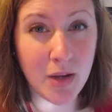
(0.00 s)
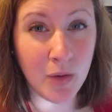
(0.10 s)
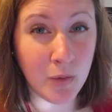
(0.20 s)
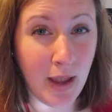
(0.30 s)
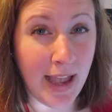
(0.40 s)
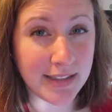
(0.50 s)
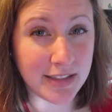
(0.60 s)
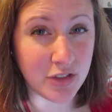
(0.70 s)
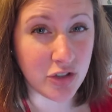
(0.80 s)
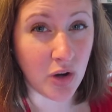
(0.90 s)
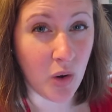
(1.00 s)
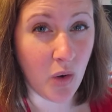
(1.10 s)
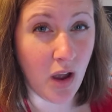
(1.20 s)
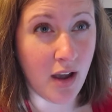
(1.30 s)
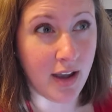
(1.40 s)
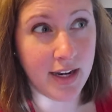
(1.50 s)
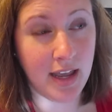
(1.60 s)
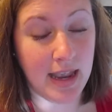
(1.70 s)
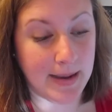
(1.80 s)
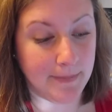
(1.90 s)
who has a show
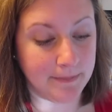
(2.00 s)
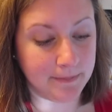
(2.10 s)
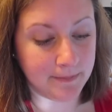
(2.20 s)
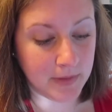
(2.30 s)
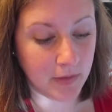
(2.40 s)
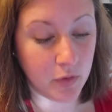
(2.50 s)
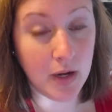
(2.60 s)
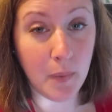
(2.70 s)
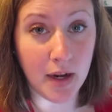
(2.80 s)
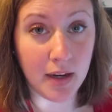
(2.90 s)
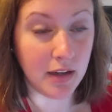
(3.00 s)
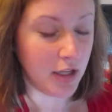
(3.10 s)
on Food Network.